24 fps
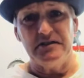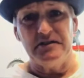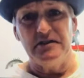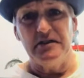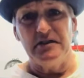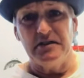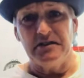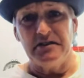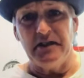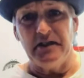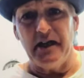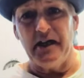
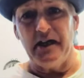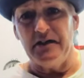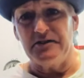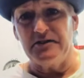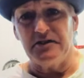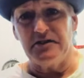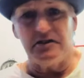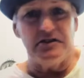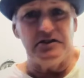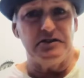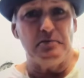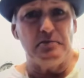
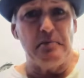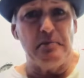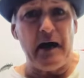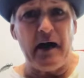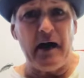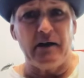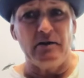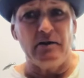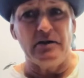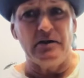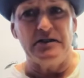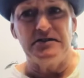It's a
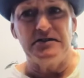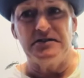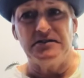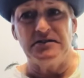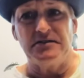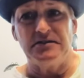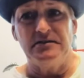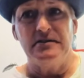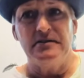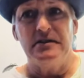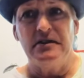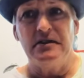battle. It's
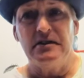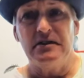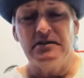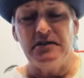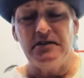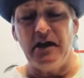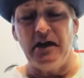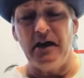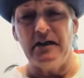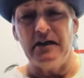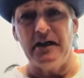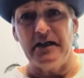
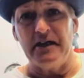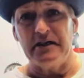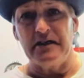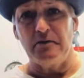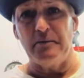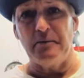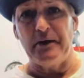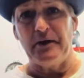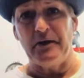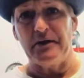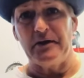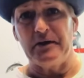not like
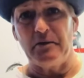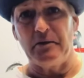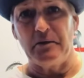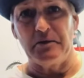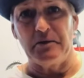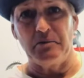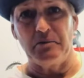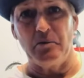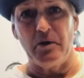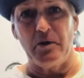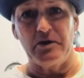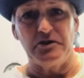America where
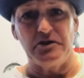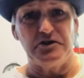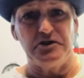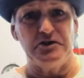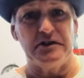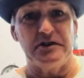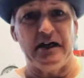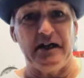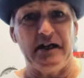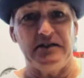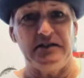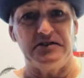one or two
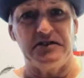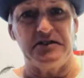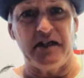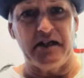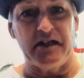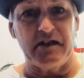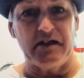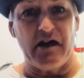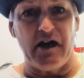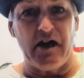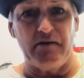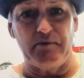guys take
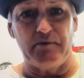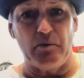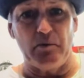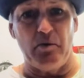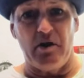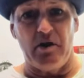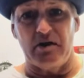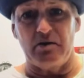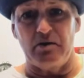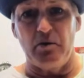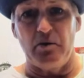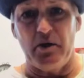off and
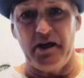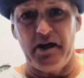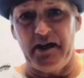walk away.